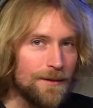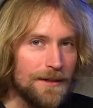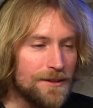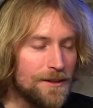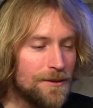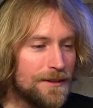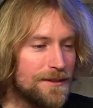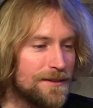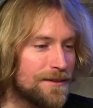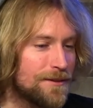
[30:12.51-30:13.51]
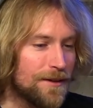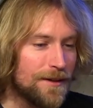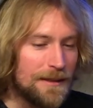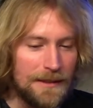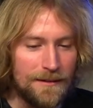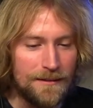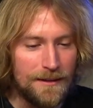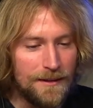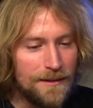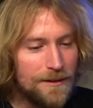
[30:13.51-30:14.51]
about slogans and they're talking about
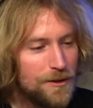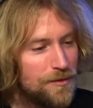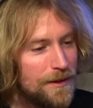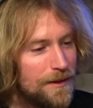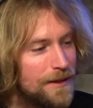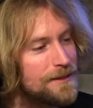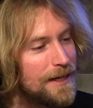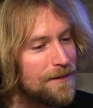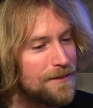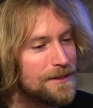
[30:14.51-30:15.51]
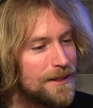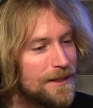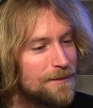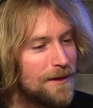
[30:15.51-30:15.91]
goofy things half the time.